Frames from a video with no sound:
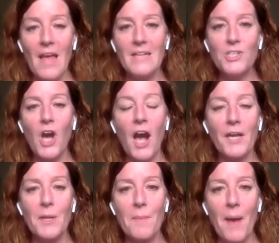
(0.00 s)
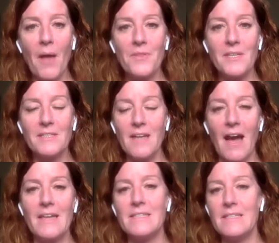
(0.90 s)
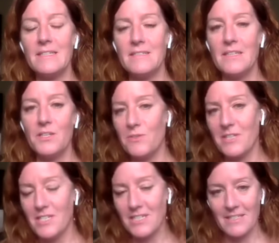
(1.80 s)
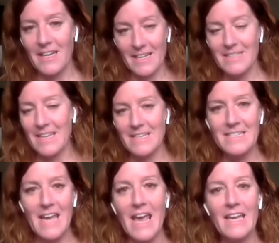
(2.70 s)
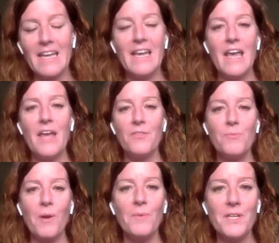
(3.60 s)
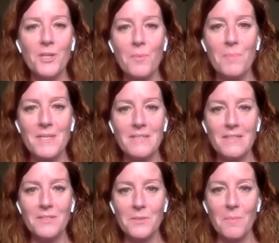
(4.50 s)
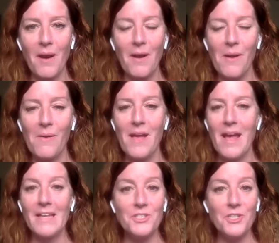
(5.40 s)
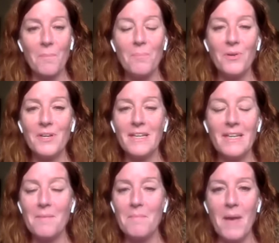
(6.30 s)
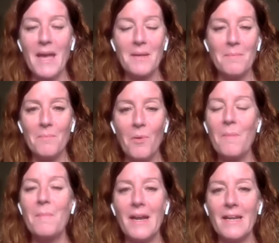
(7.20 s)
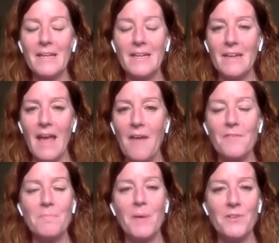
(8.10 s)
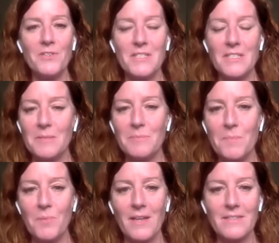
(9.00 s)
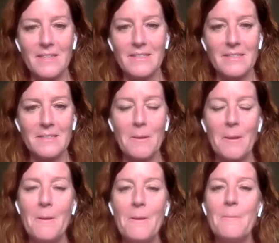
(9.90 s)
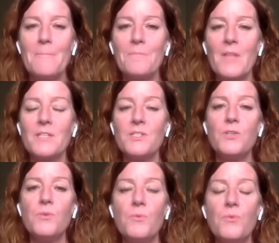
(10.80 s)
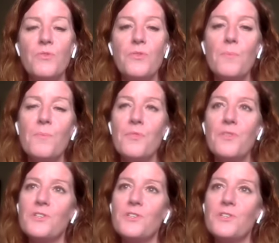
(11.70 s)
and talking about these ideas that you can just, like I said, take and throw into your business tomorrow and start putting it and making more money and having better systems and processes. So the